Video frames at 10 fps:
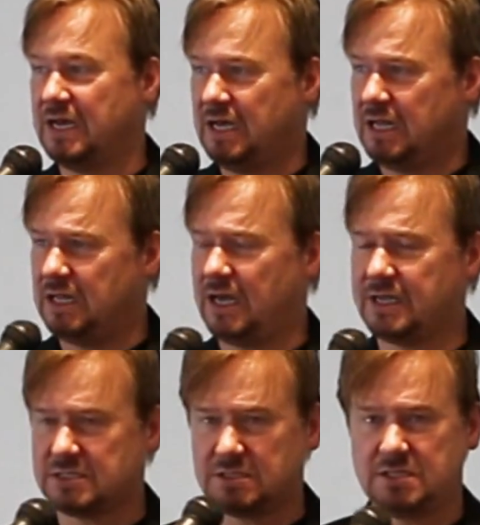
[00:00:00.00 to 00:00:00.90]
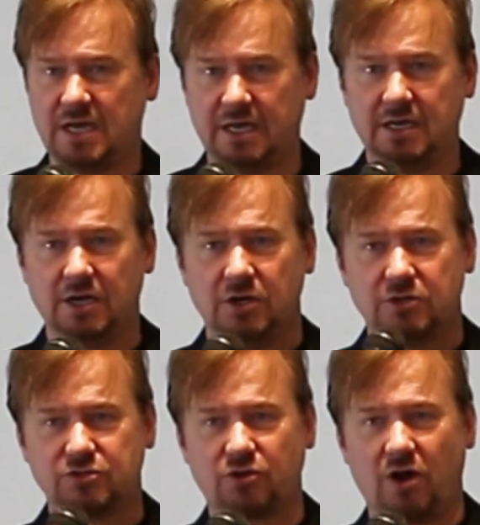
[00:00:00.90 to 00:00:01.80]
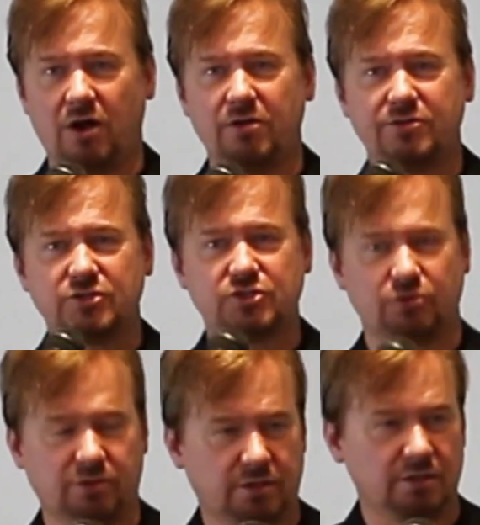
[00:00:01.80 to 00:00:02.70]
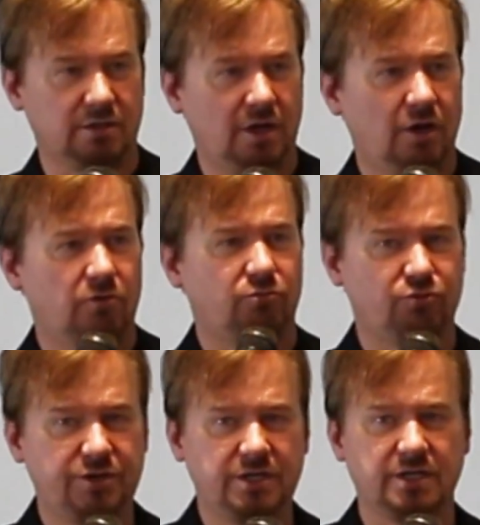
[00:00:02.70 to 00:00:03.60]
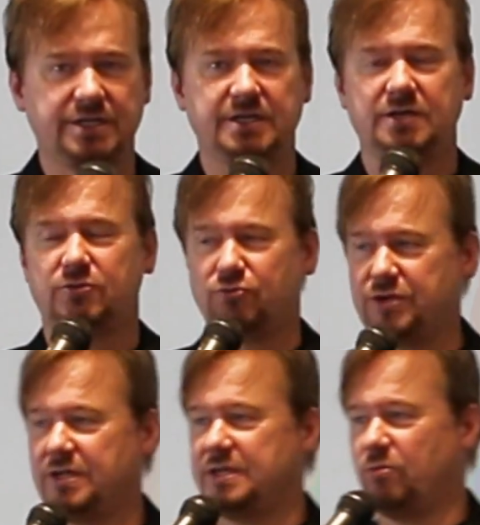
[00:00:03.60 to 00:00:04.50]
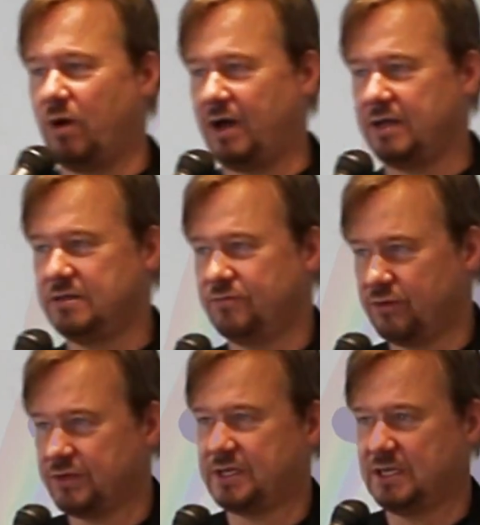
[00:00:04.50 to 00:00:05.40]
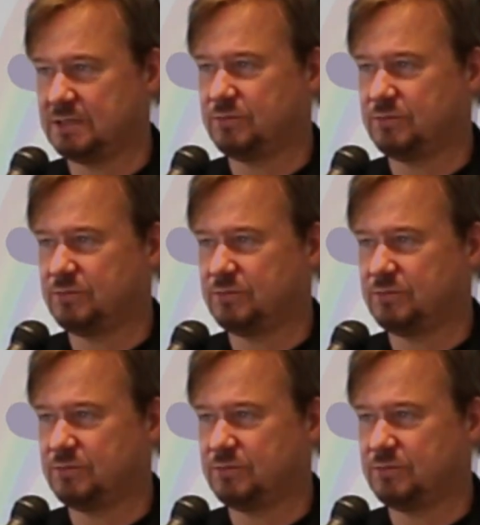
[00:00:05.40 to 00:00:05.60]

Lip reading: Let us today draw the circle really, really wide for the kingdom of